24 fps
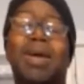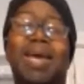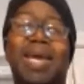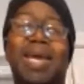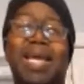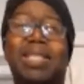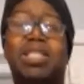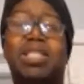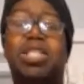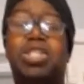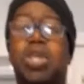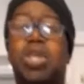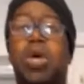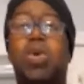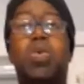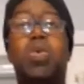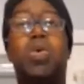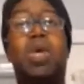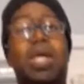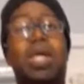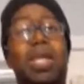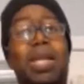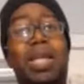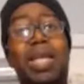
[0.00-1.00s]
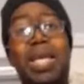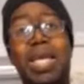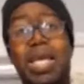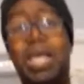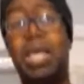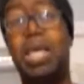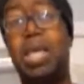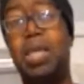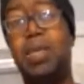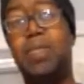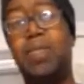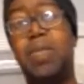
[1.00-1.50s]
and so
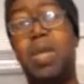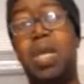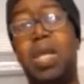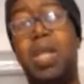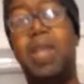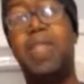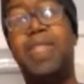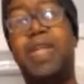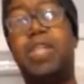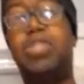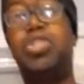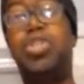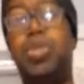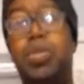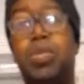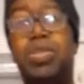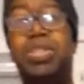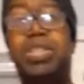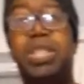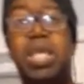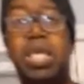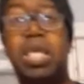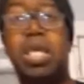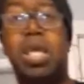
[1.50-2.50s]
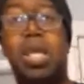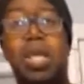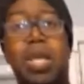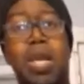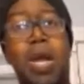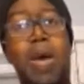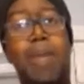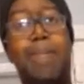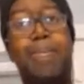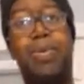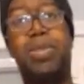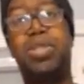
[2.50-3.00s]
clean that you'll see your
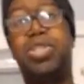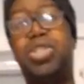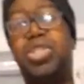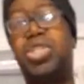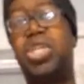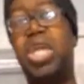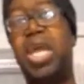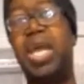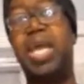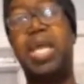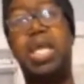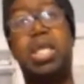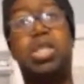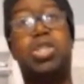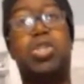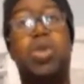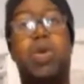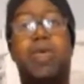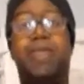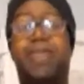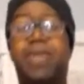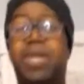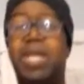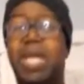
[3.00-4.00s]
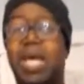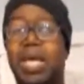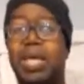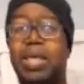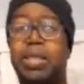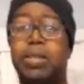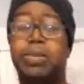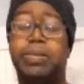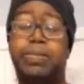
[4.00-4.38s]
numbers change overnight.